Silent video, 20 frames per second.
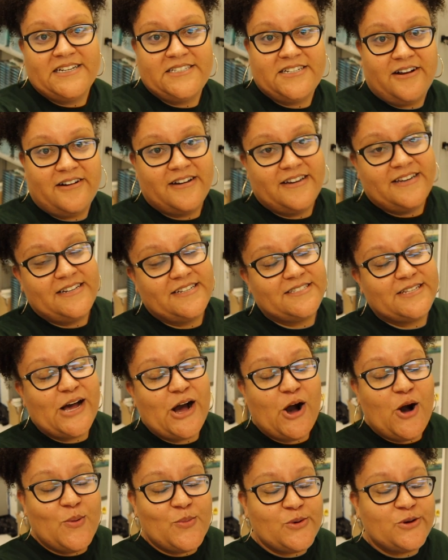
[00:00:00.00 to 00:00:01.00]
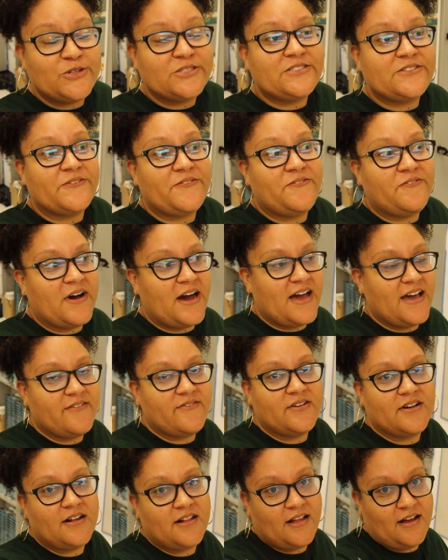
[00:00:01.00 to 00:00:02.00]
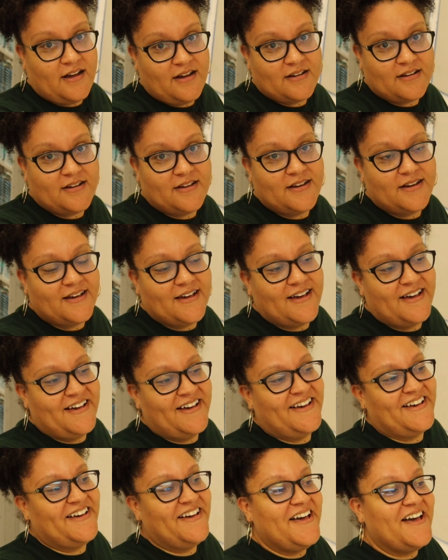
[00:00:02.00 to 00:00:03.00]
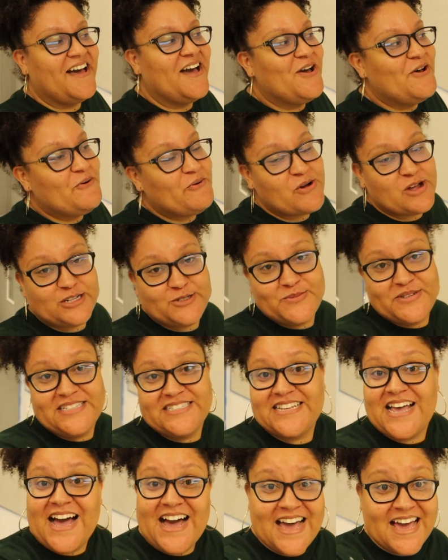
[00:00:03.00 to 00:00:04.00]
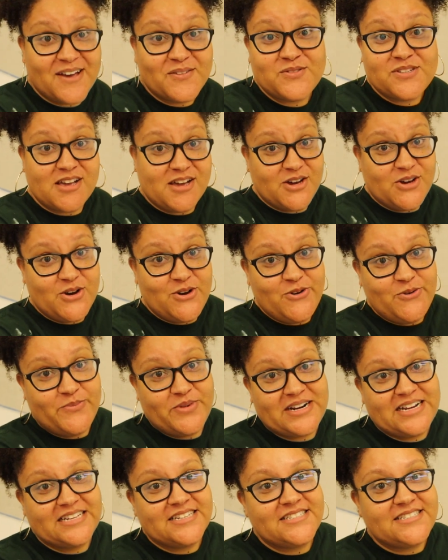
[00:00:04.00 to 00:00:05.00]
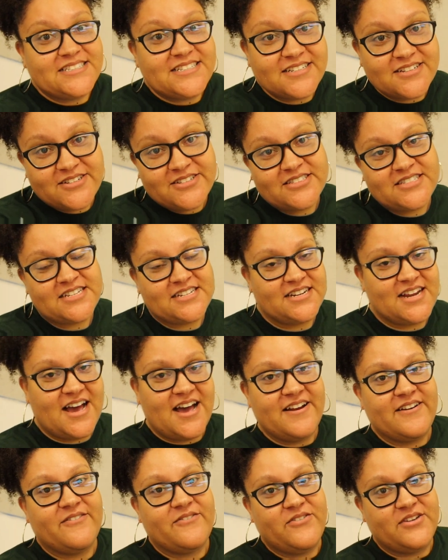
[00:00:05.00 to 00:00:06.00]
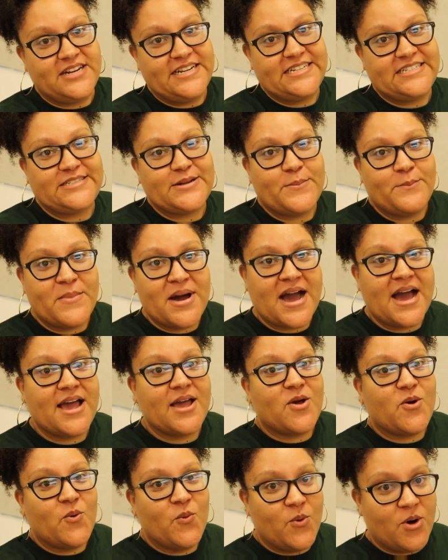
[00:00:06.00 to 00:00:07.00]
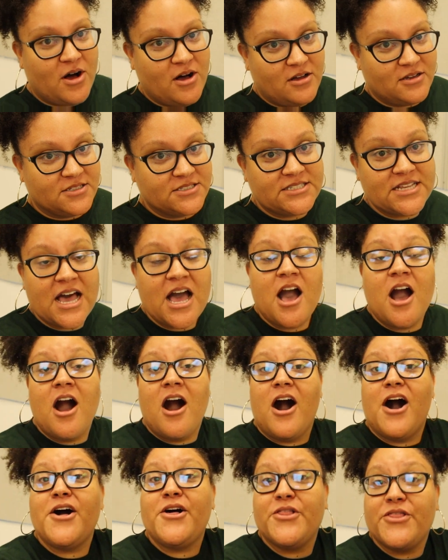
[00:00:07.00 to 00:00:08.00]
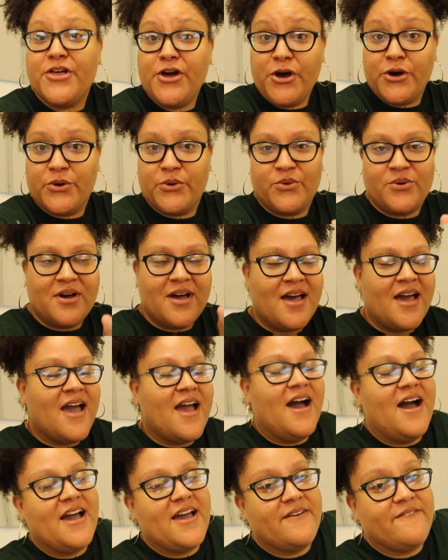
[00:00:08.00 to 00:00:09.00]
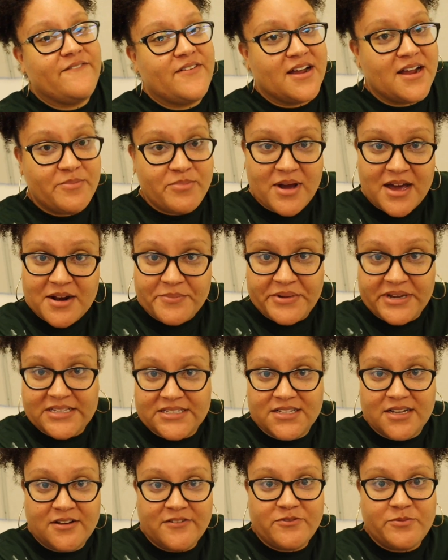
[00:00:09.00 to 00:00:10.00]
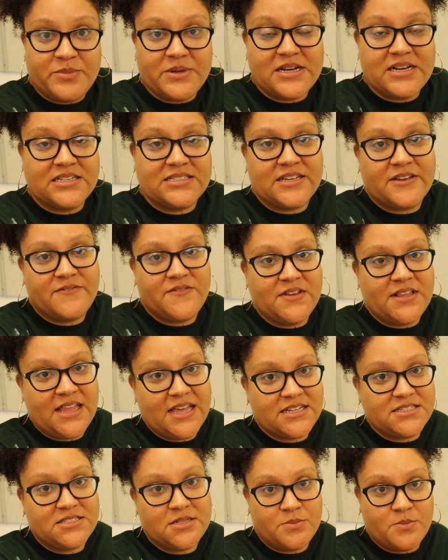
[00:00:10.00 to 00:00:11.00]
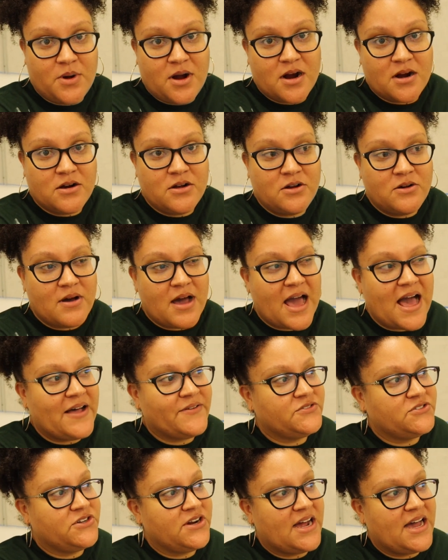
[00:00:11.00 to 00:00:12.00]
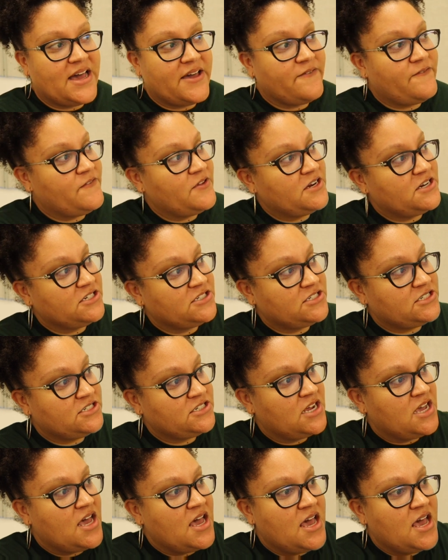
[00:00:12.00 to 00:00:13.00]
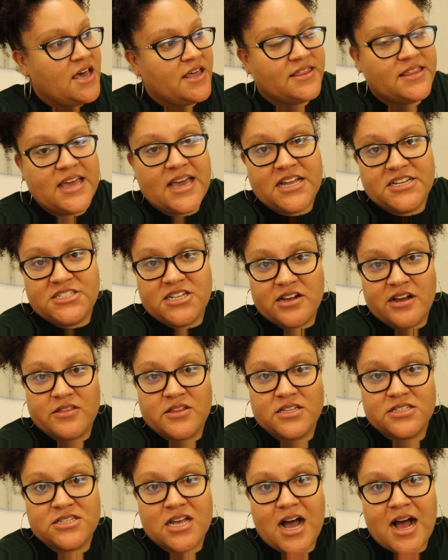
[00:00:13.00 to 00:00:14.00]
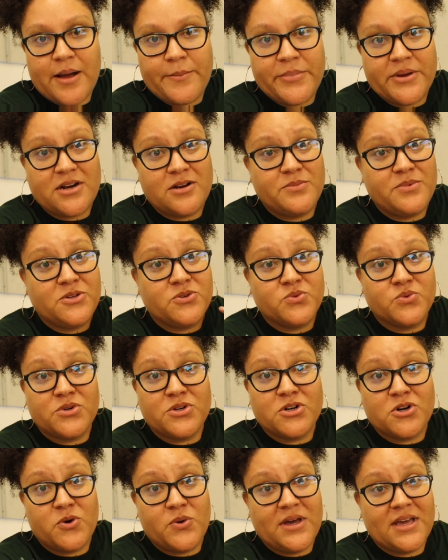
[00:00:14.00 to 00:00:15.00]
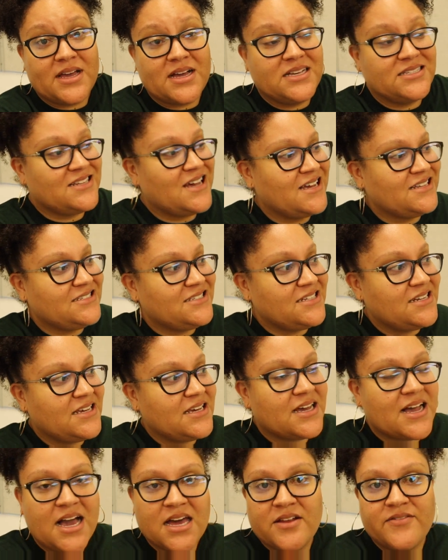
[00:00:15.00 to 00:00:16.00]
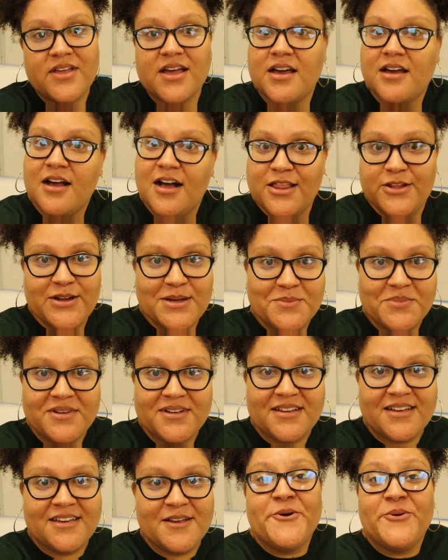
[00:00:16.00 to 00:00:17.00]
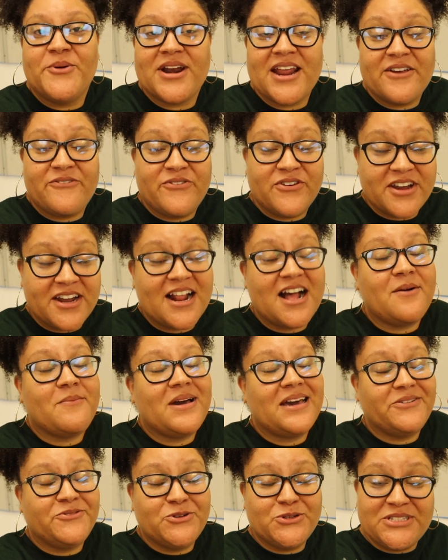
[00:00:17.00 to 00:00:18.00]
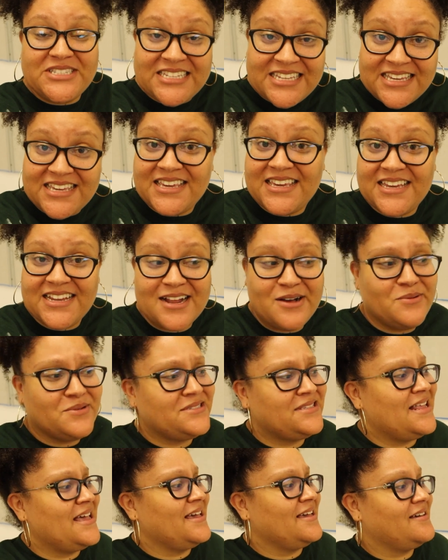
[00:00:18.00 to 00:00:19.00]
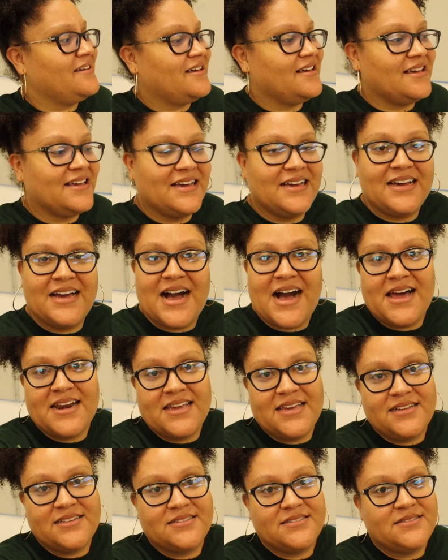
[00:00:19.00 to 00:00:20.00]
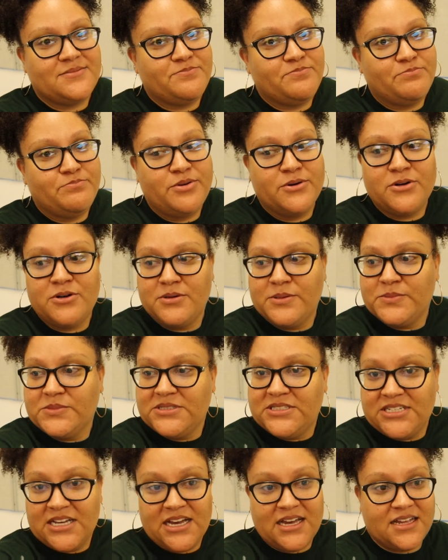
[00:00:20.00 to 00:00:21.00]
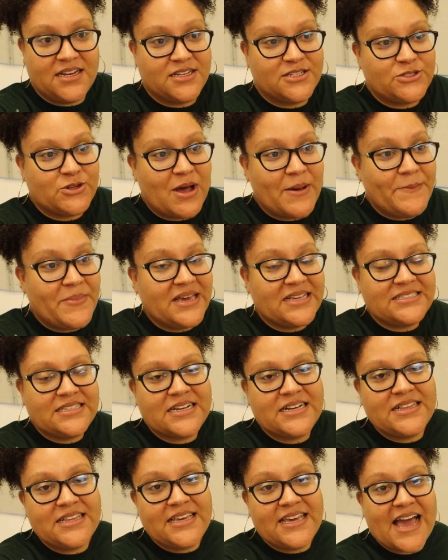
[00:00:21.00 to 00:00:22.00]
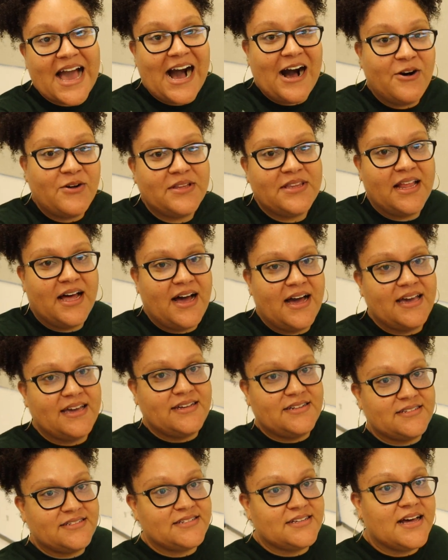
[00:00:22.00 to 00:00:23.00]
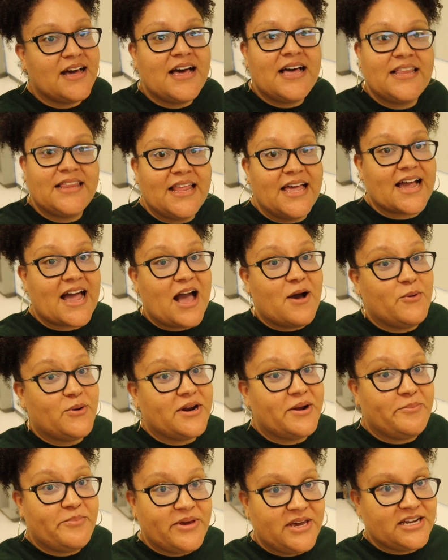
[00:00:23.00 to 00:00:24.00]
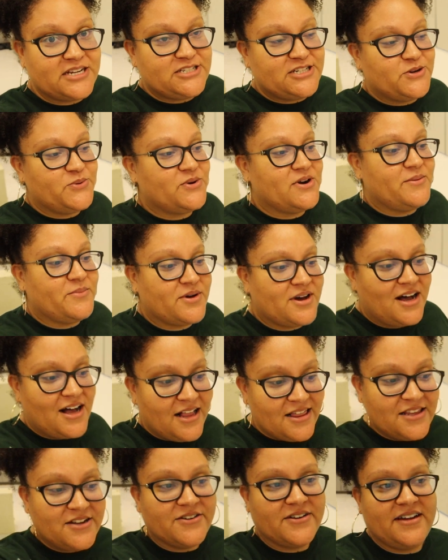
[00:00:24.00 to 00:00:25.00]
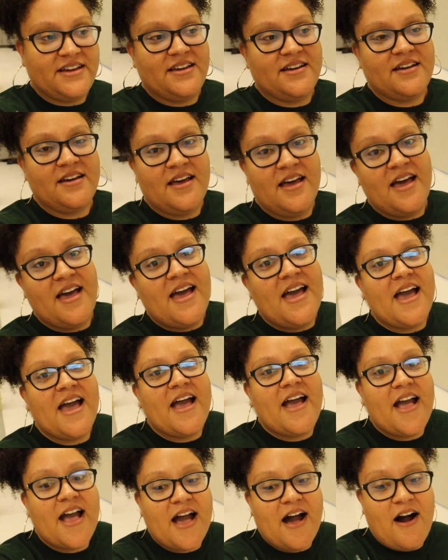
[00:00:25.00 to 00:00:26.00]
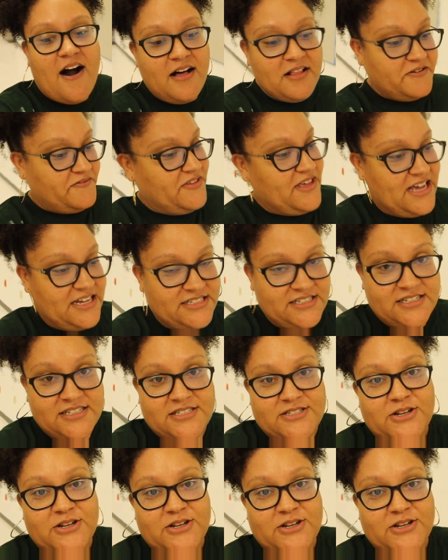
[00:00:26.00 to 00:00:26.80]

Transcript: Y'all, it is almost five o'clock, which means I have to go, but I still did not finish my walls. Although I am very proud of myself because I feel like tomorrow, after I finish the edging on the top, it'll be real quick because I did it kind of like a coloring book. When I figured out my routine, I was like, got it, boom, done. So I basically outlined like I would a picture when I'm coloring all of the edges.